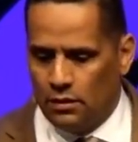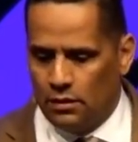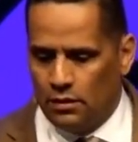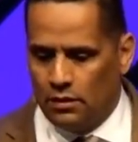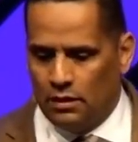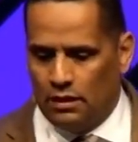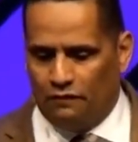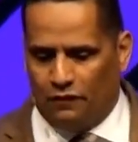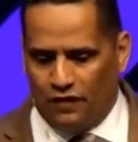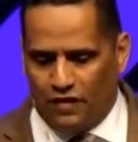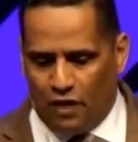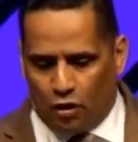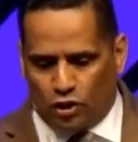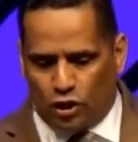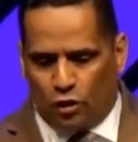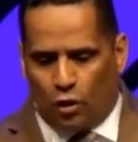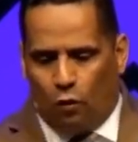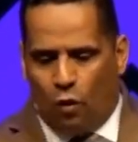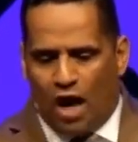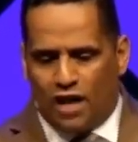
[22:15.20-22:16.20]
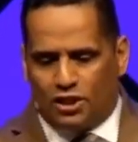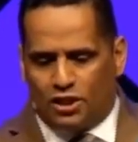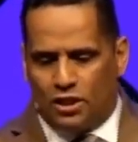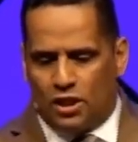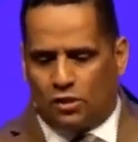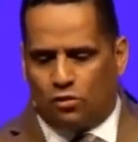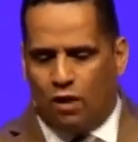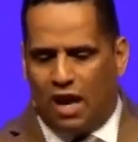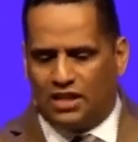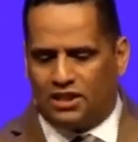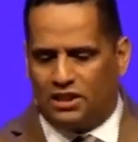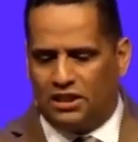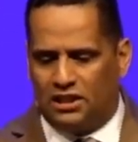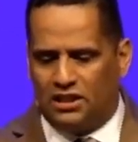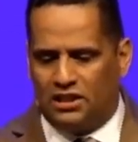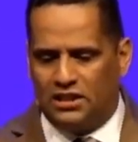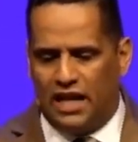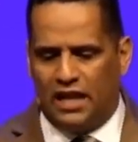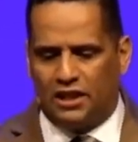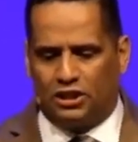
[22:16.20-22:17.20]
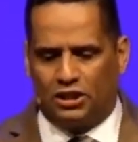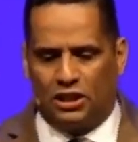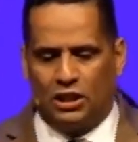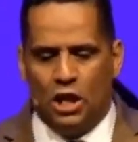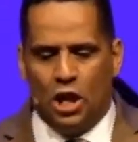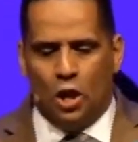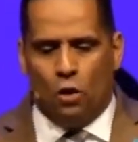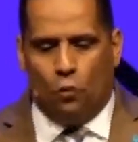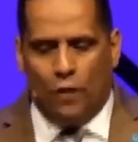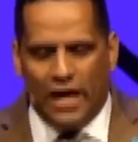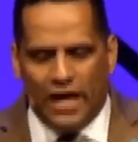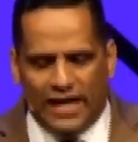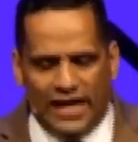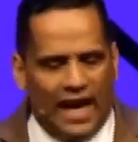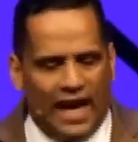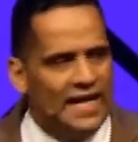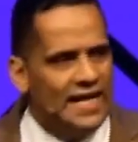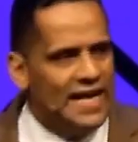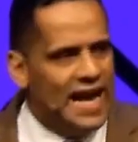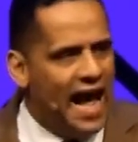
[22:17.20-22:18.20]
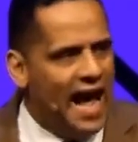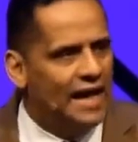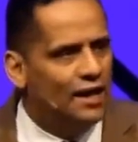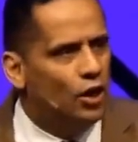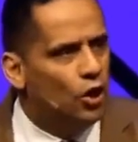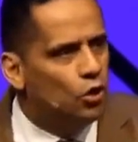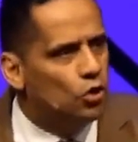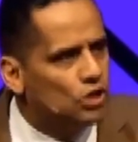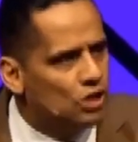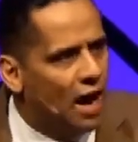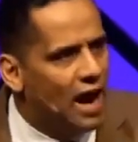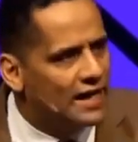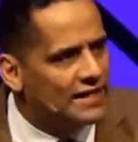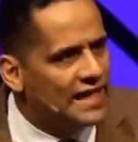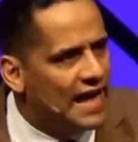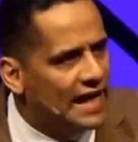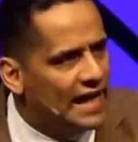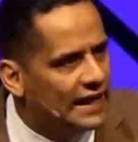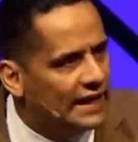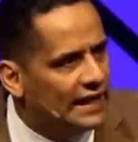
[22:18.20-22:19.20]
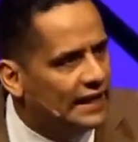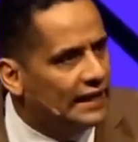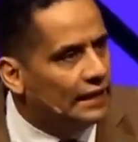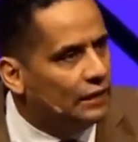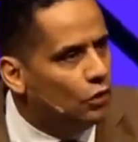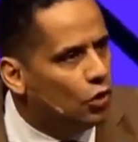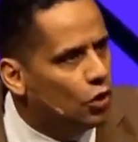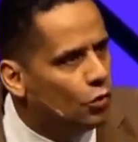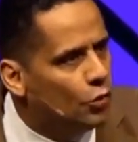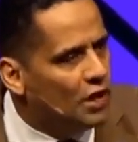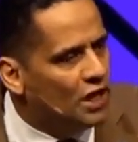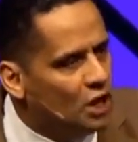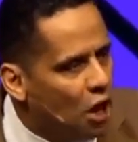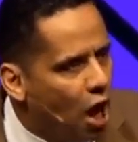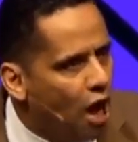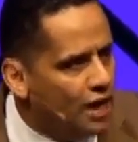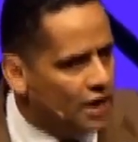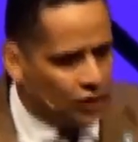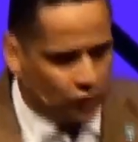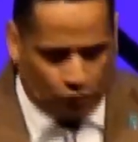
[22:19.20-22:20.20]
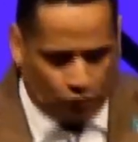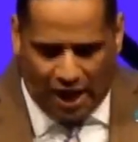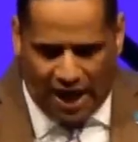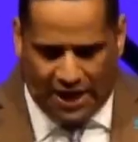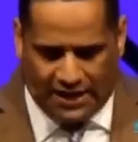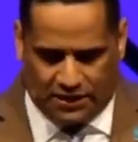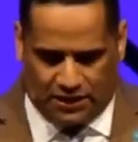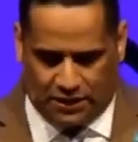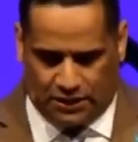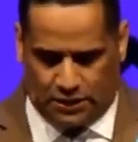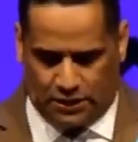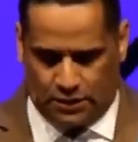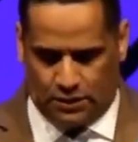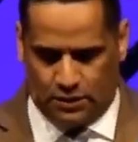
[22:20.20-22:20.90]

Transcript: And for those who are watching across this nation, we cannot lose our identity, who we are in Christ.